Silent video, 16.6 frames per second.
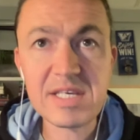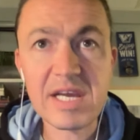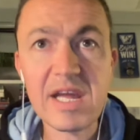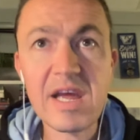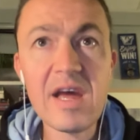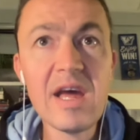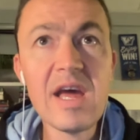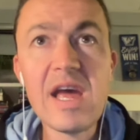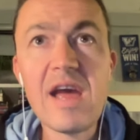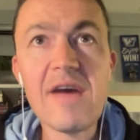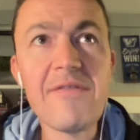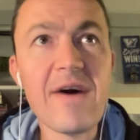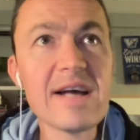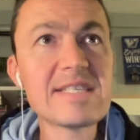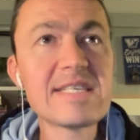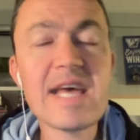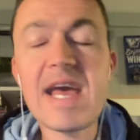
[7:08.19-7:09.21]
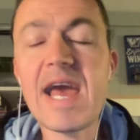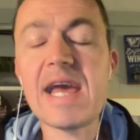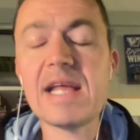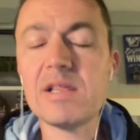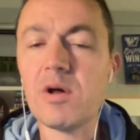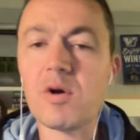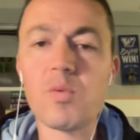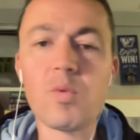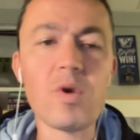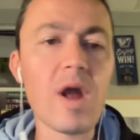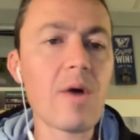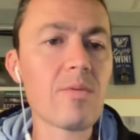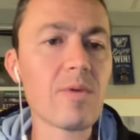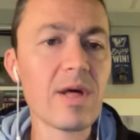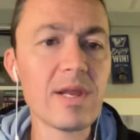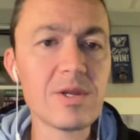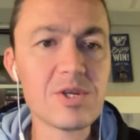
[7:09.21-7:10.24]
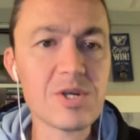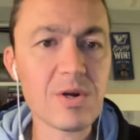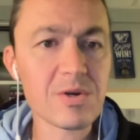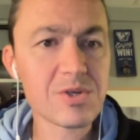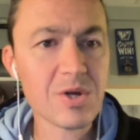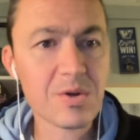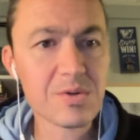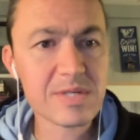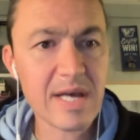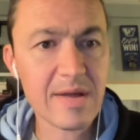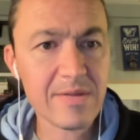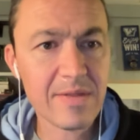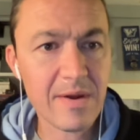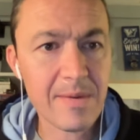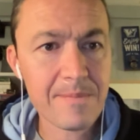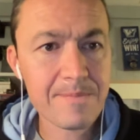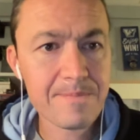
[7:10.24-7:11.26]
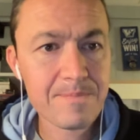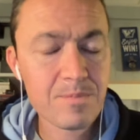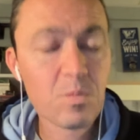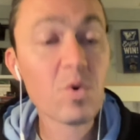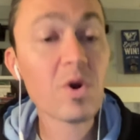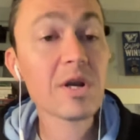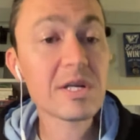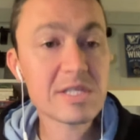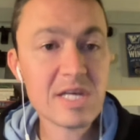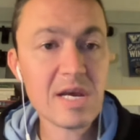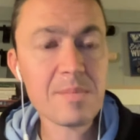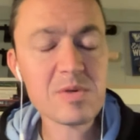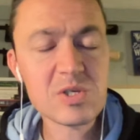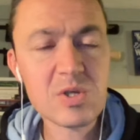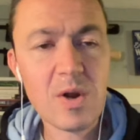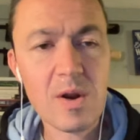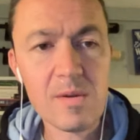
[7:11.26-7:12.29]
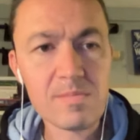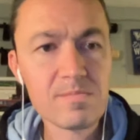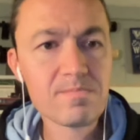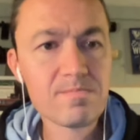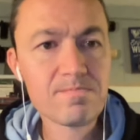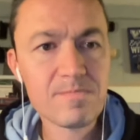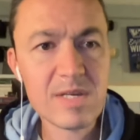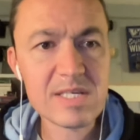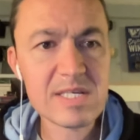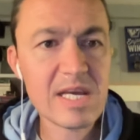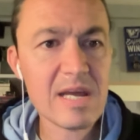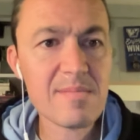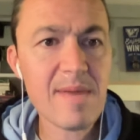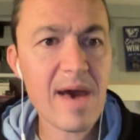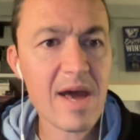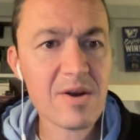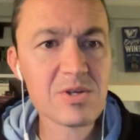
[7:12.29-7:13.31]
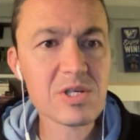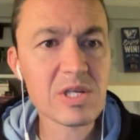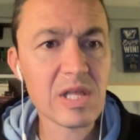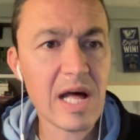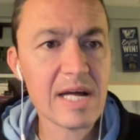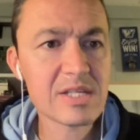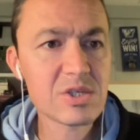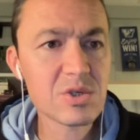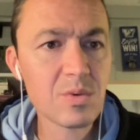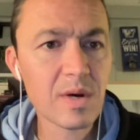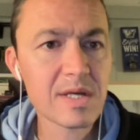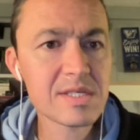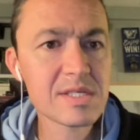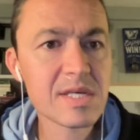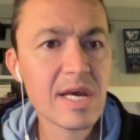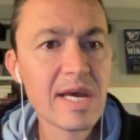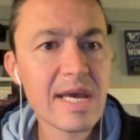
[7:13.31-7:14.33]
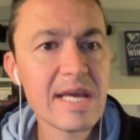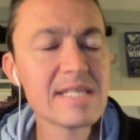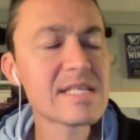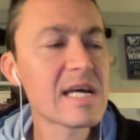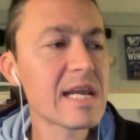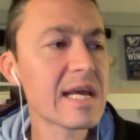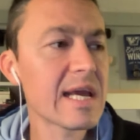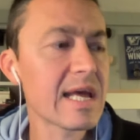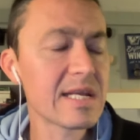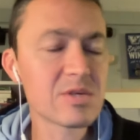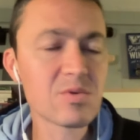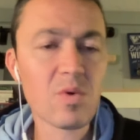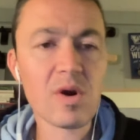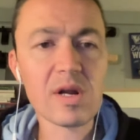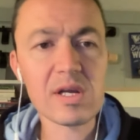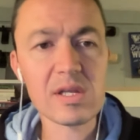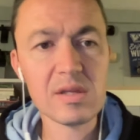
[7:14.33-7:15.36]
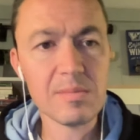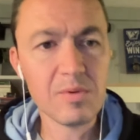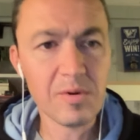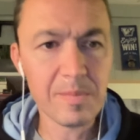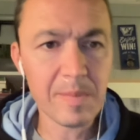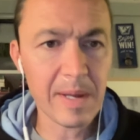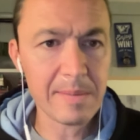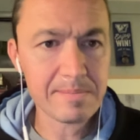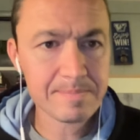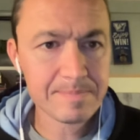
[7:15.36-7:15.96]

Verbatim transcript: Like if I say, hey, look, we're not running Jared Jones out there, we're going to skip a start. This kid matters a lot to us. He's going to get his work in the bullpen.